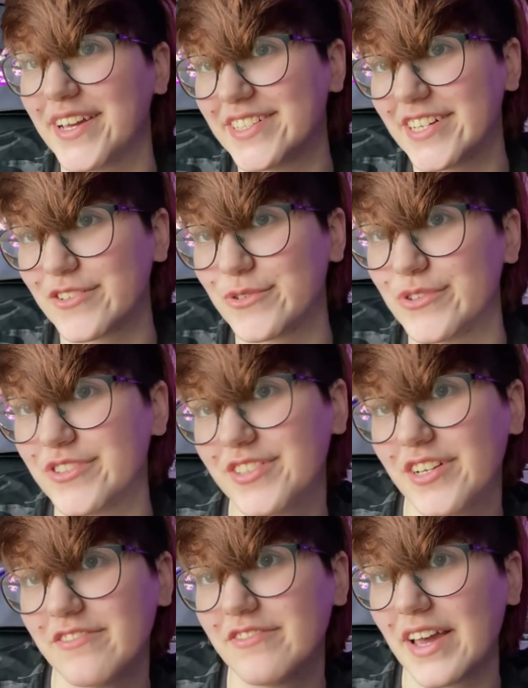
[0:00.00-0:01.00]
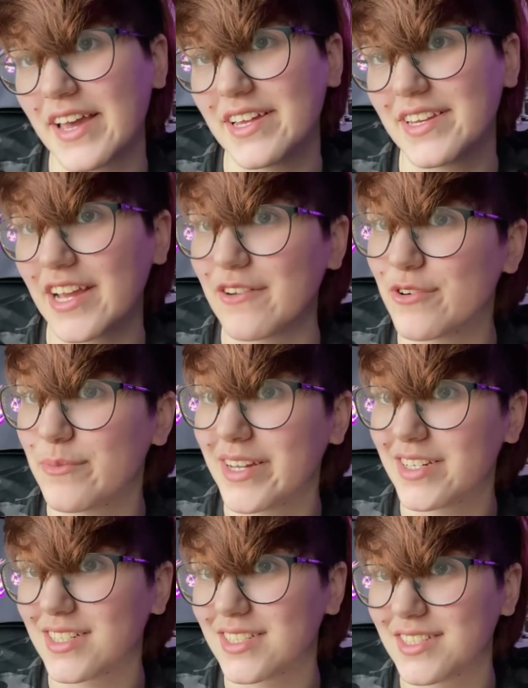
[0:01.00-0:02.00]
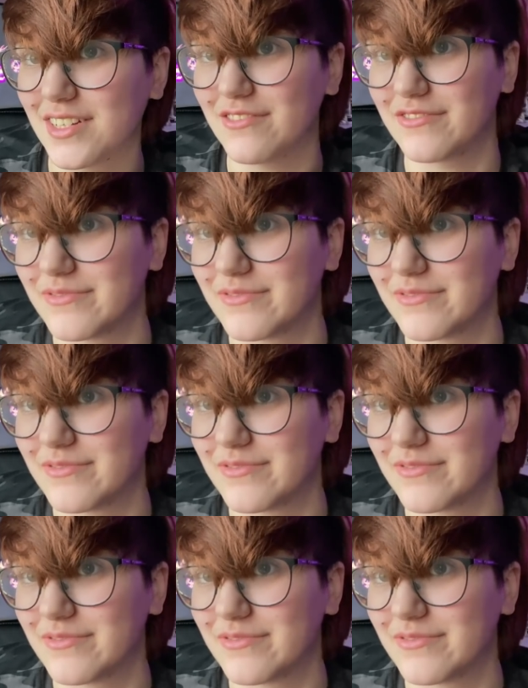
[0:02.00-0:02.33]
asexual stuff and aromantic stuff.